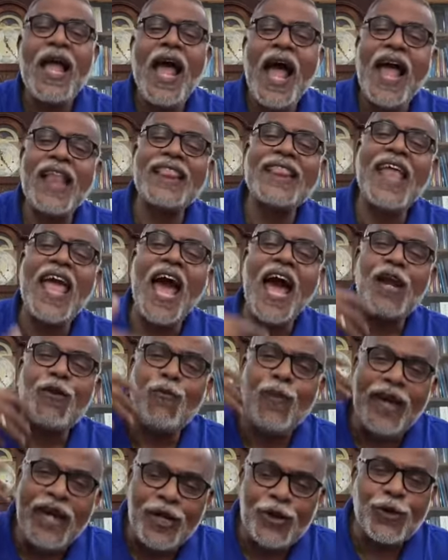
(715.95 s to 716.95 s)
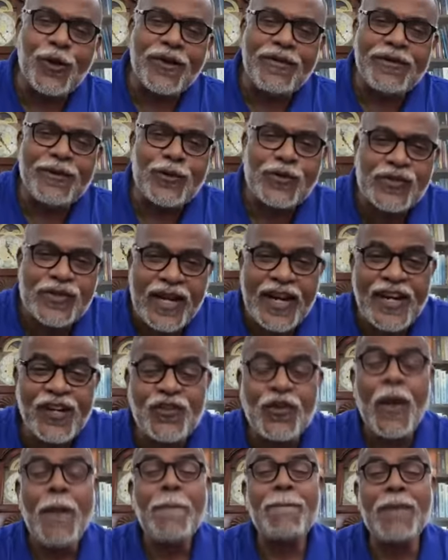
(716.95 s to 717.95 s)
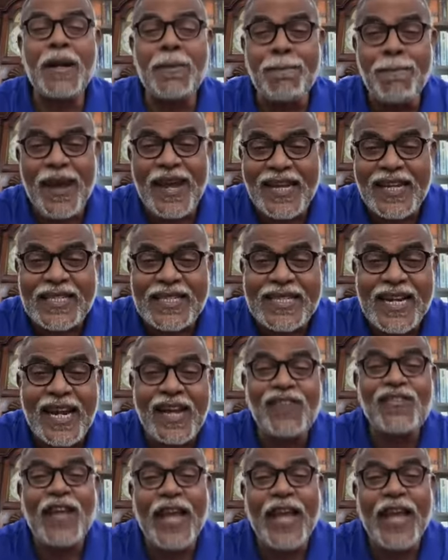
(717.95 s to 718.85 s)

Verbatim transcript: and they are willing to give it to states but many states